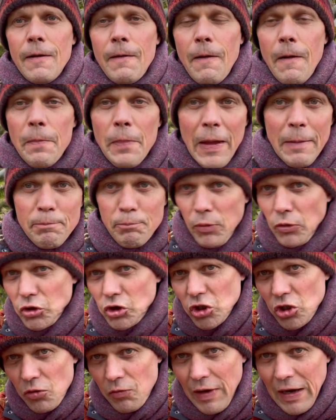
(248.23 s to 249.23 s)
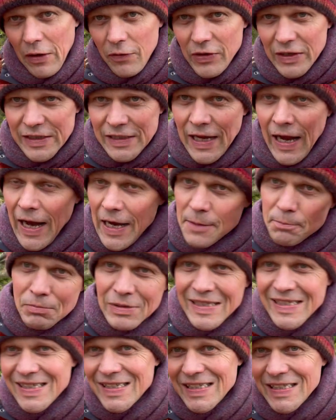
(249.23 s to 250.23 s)
And they buzzed around his head.
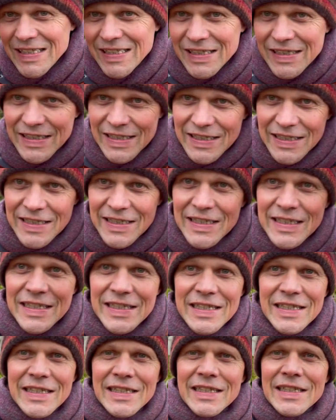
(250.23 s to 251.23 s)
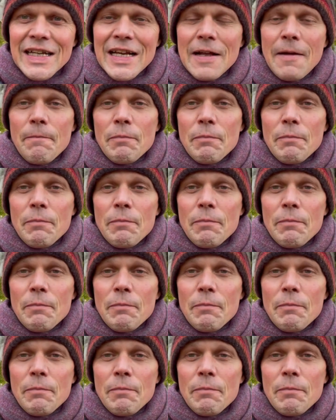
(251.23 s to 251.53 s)
Bzzz,